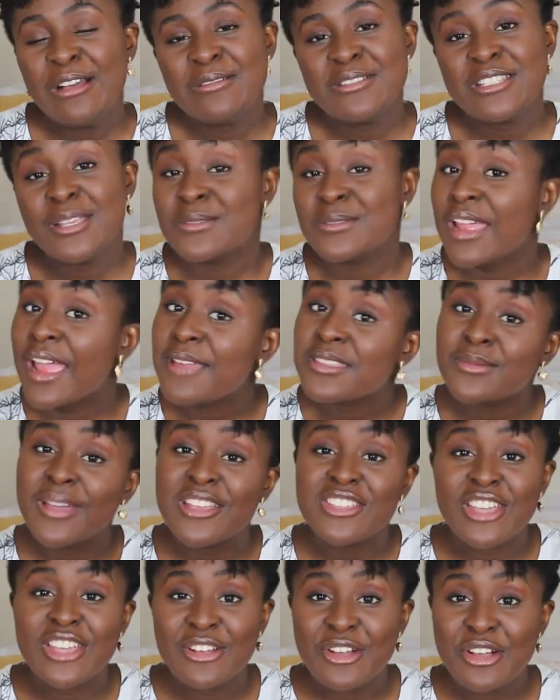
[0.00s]
Subscribe to
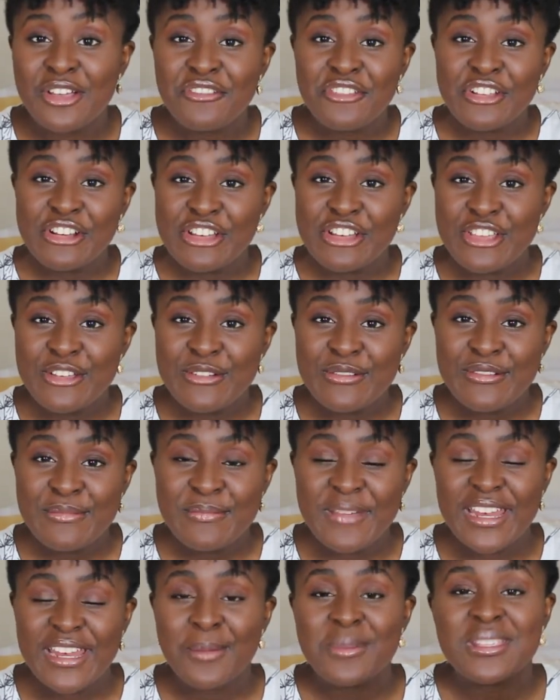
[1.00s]
my channel if you're new.
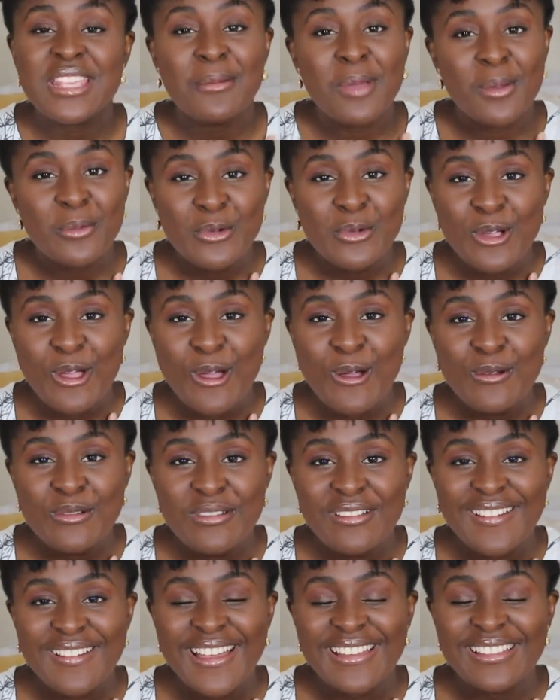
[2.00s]
My name is Emem
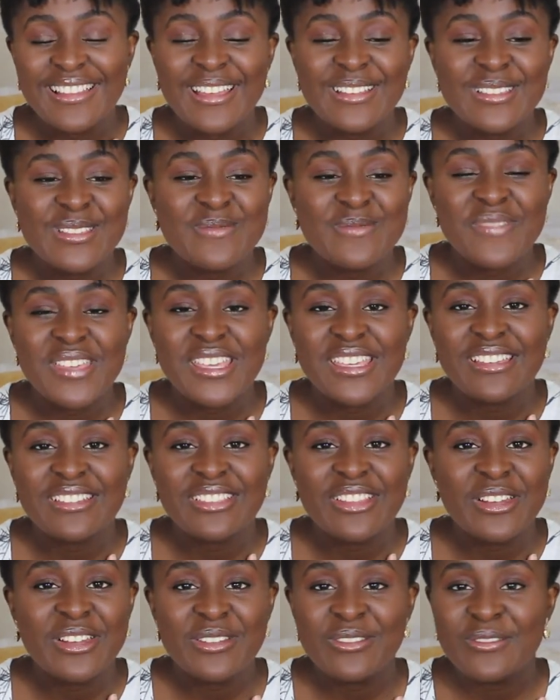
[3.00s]
Uko. I like to make a
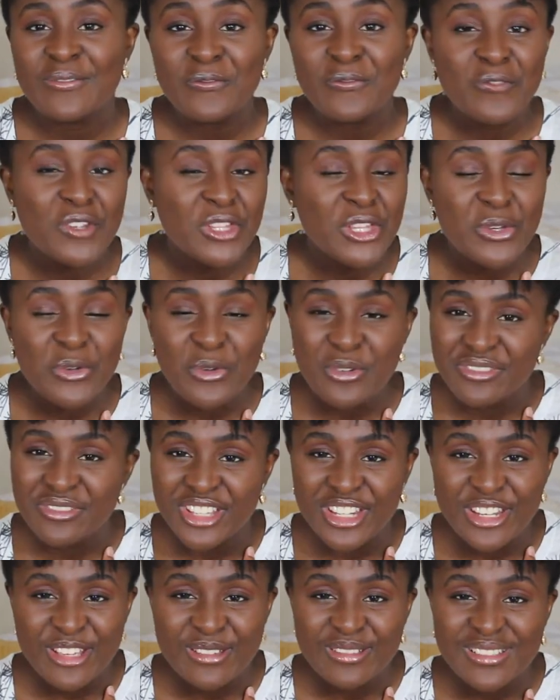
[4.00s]
lot of really cool
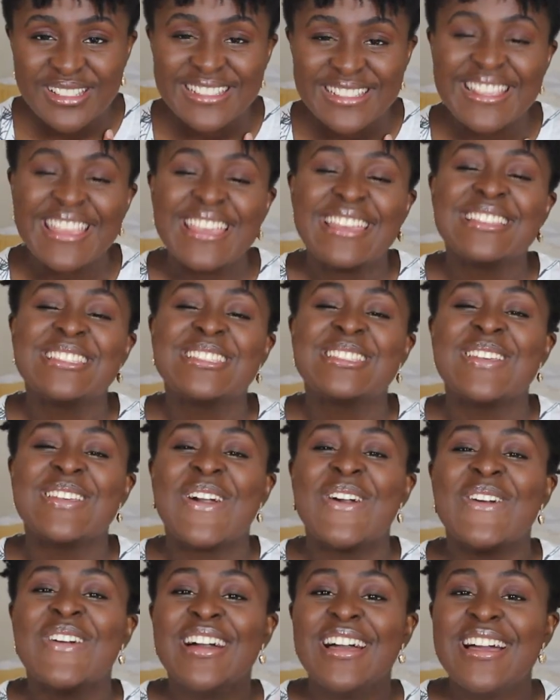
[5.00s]
videos. And
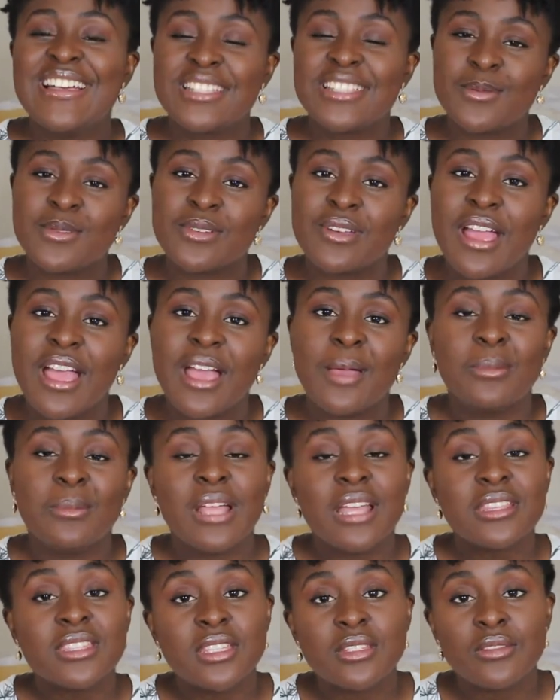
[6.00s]
so subscribe,
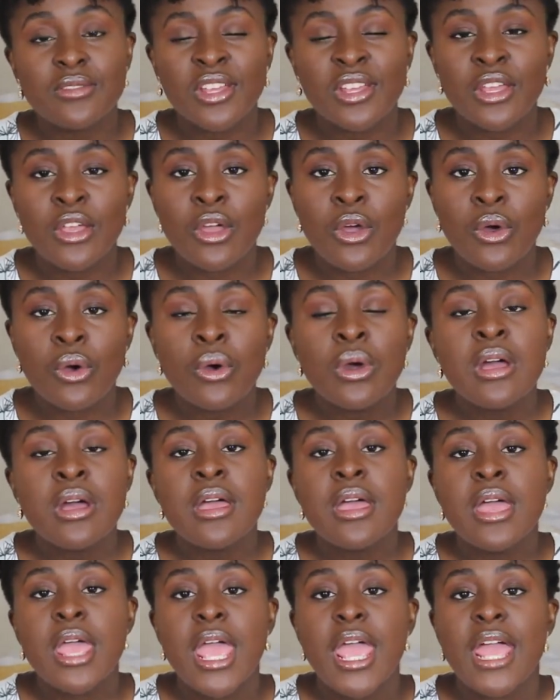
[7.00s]
like this video,
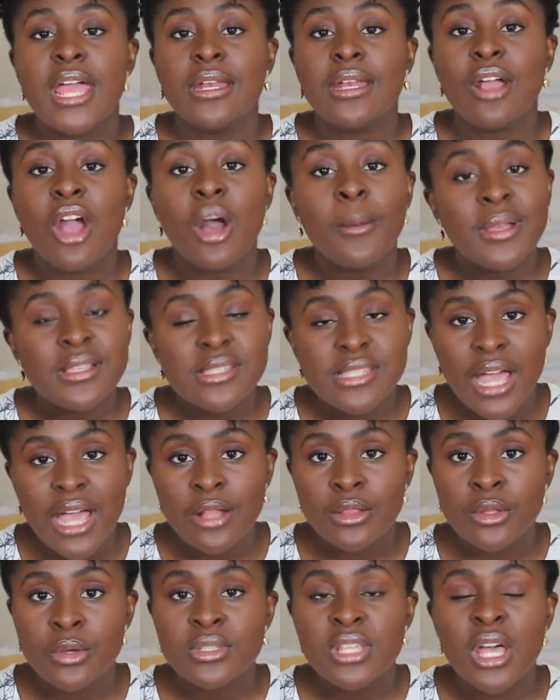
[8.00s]
and comment
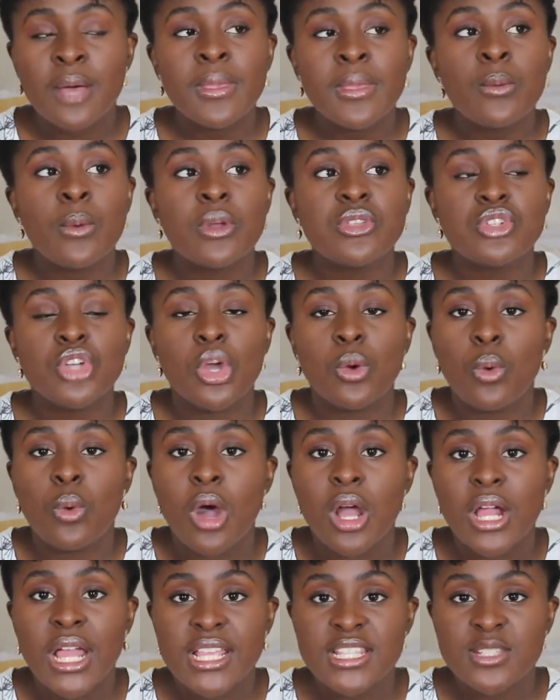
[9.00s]
down low. Tell me what your
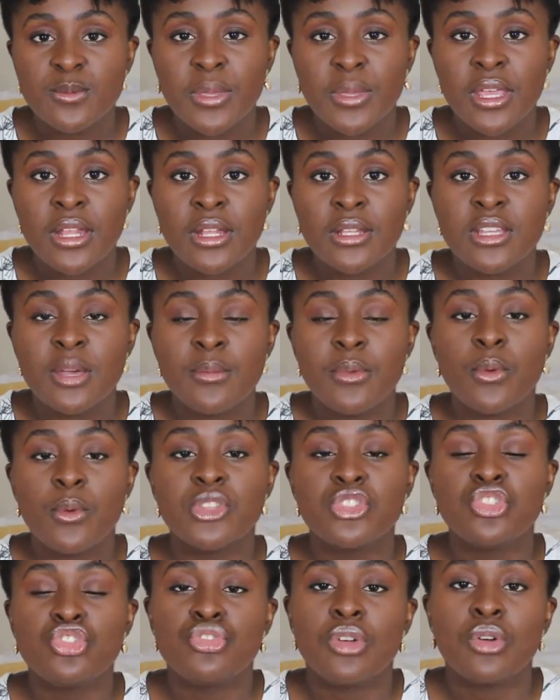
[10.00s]
walk has been. Tell me
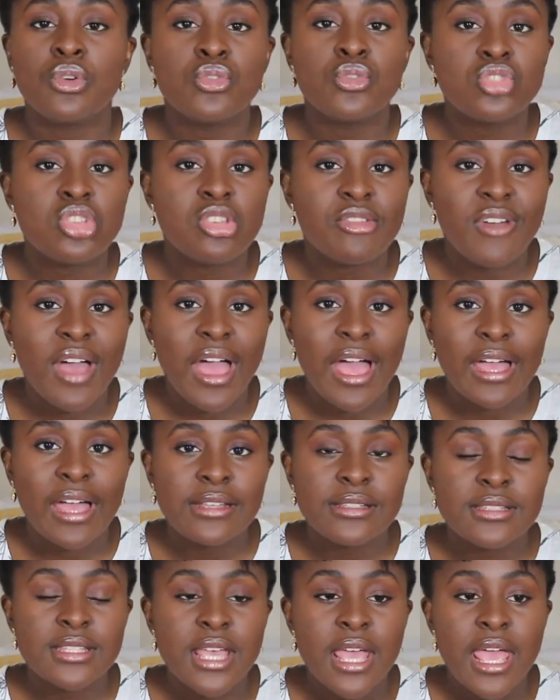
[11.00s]
what struggles you've
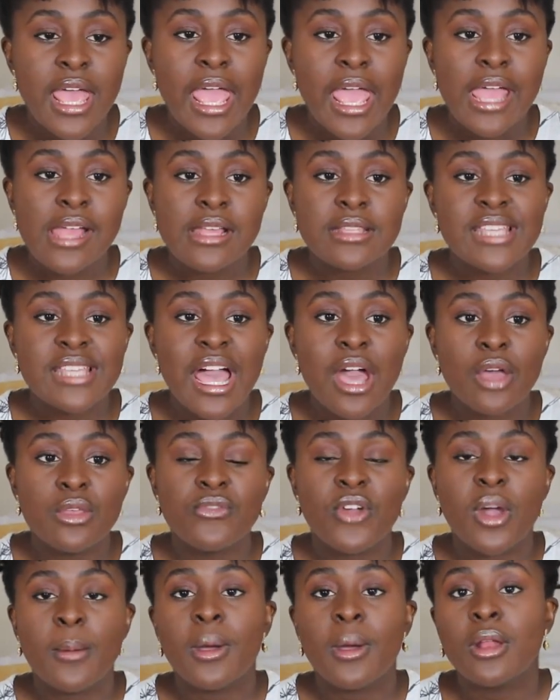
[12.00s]
had and how
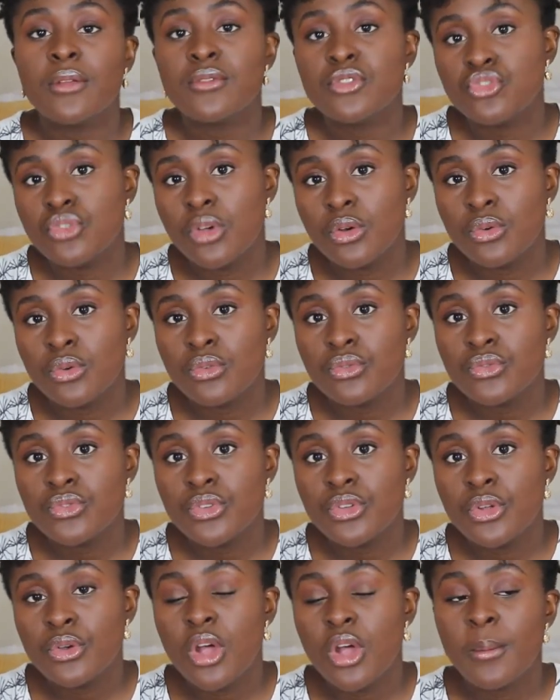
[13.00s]
you've come out of struggles.
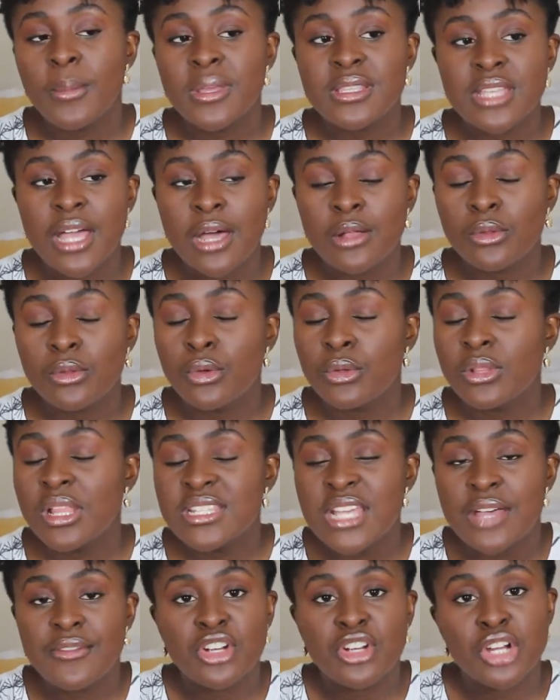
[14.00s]
You know, comment down low.
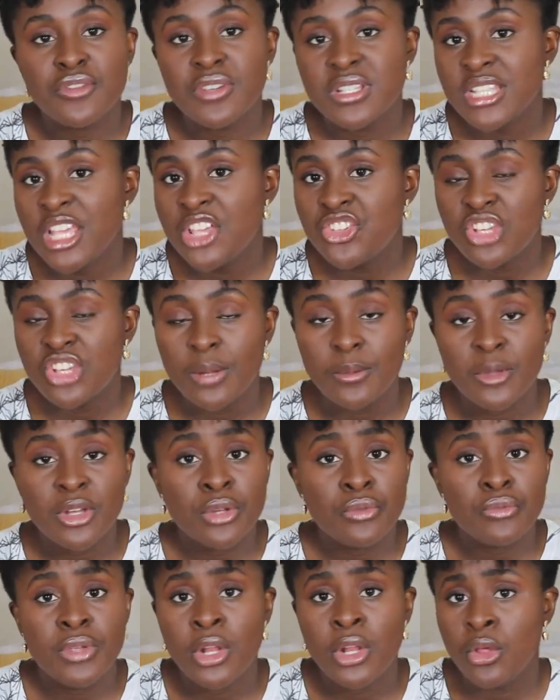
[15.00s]
Let's have a conversation. I'm going
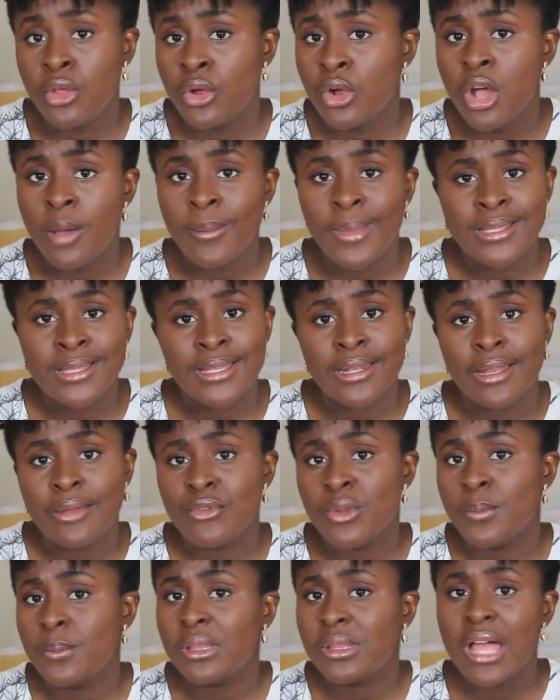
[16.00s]
to read all your comments
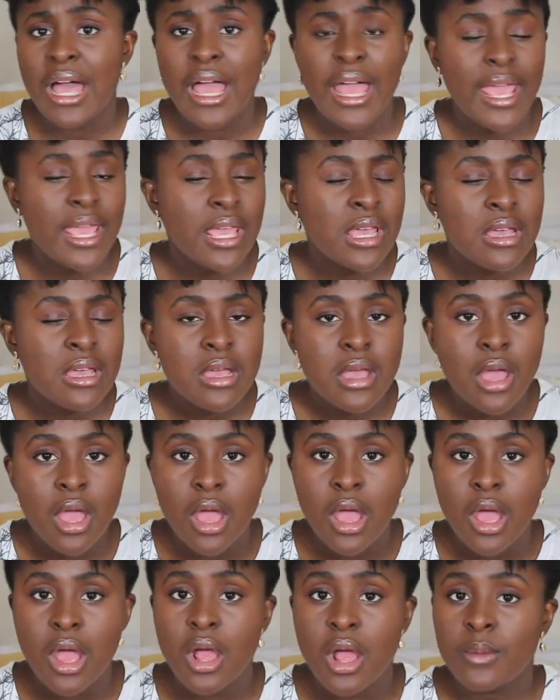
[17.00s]
and reply.
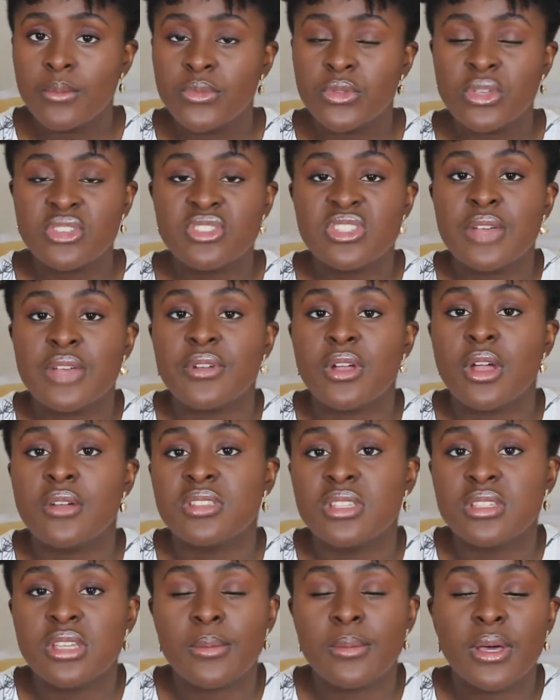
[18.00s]
So let's just have a
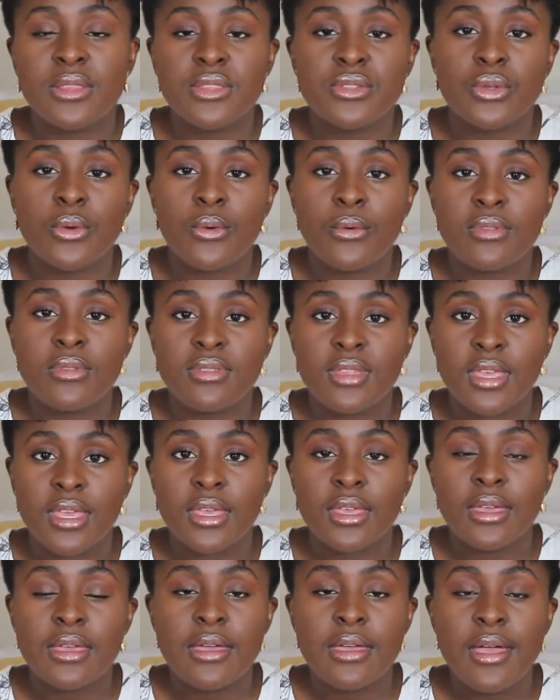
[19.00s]
conversation about this whole
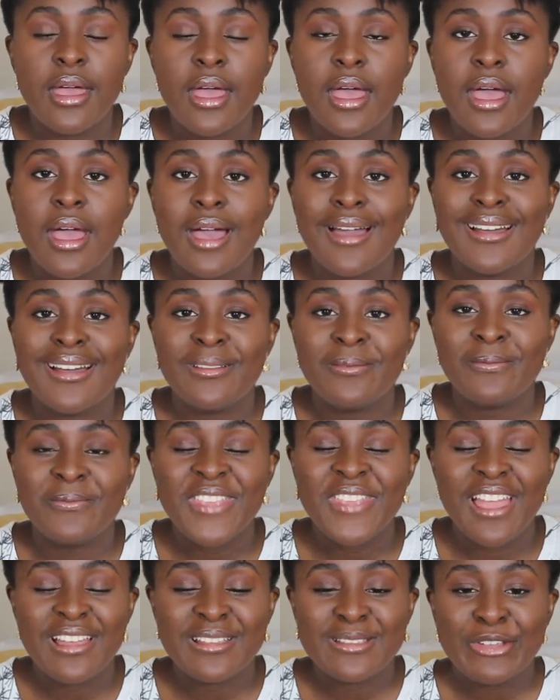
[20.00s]
thing.
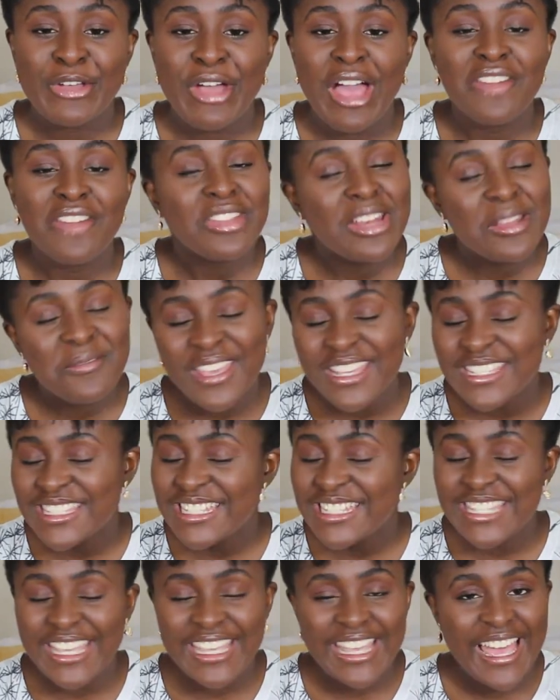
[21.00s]
So have an
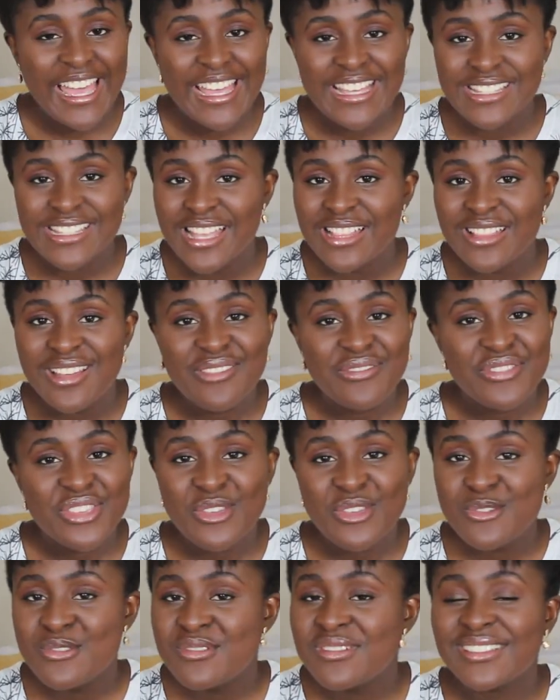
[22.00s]
amazing day, guys. I love
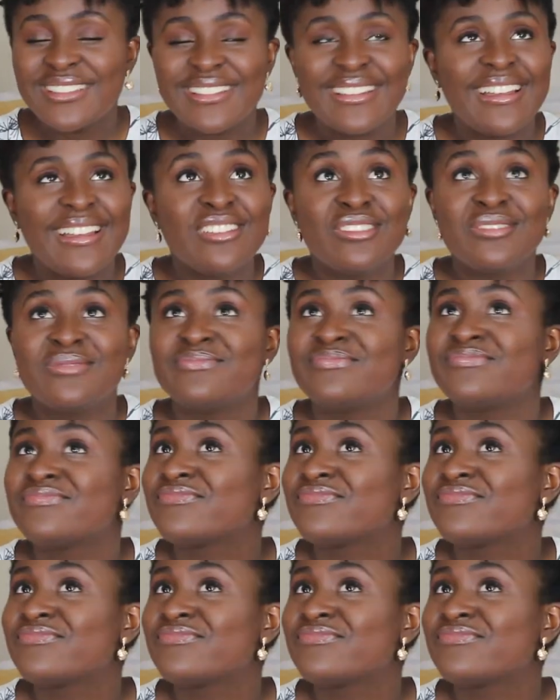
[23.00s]
you. I